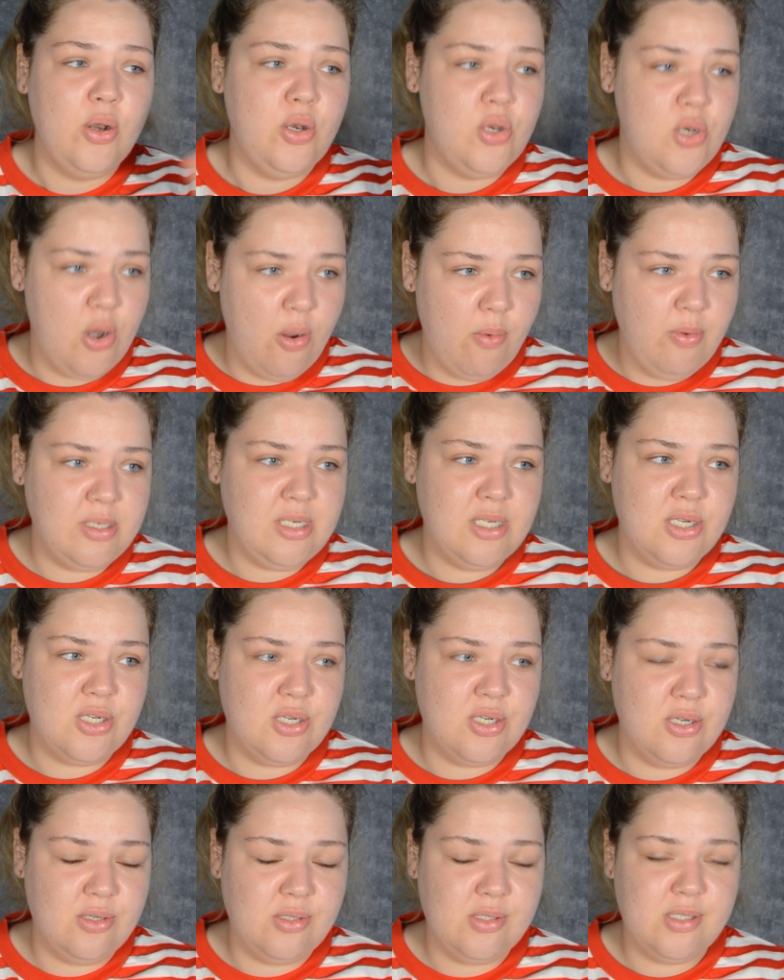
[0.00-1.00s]
no
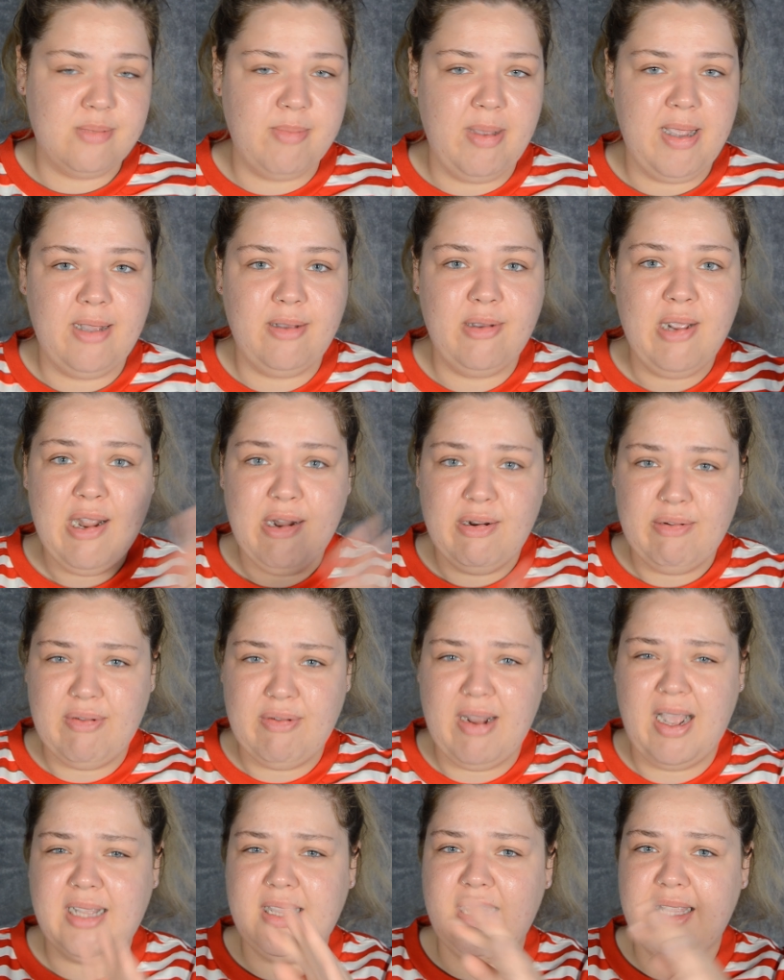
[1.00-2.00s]
additional smell
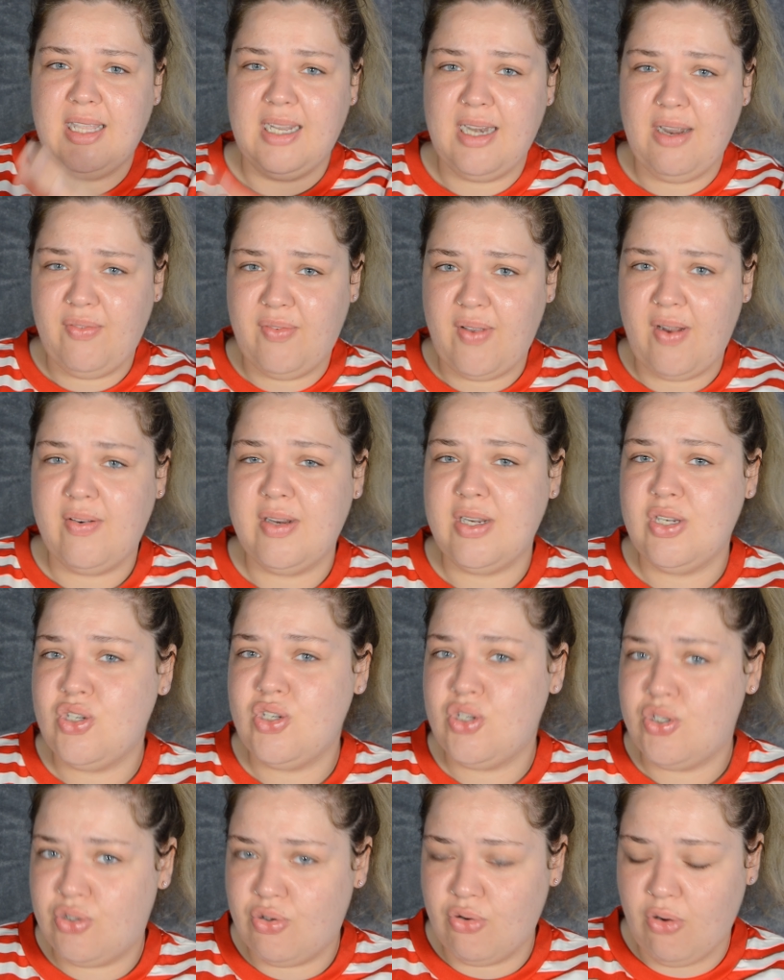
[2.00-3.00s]
rather than a very
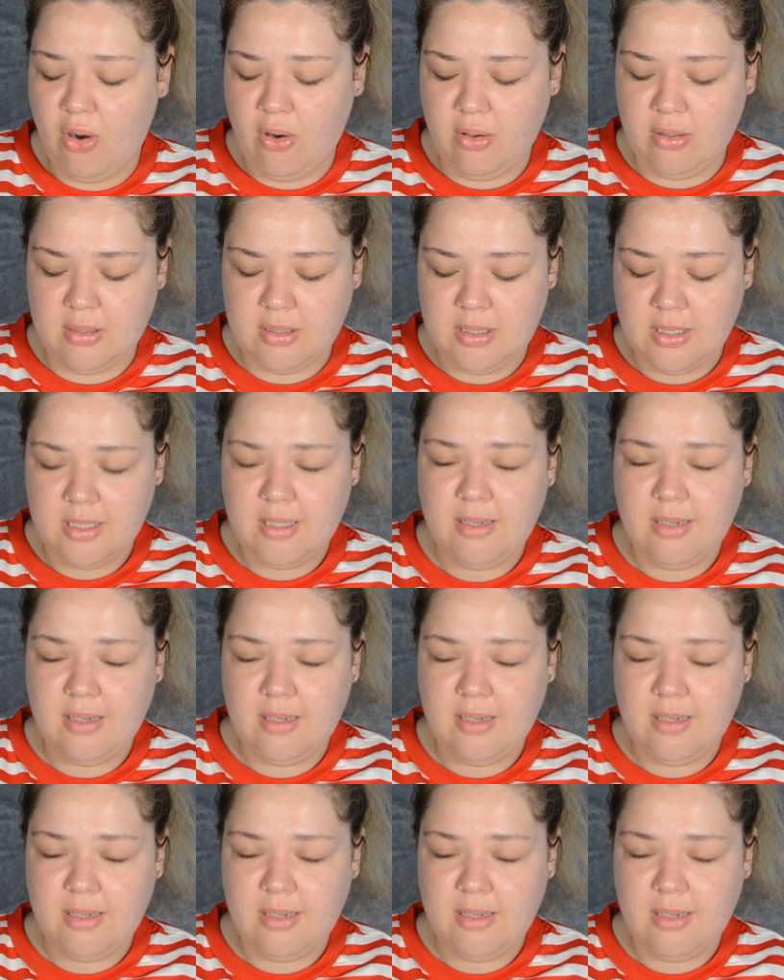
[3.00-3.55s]
strong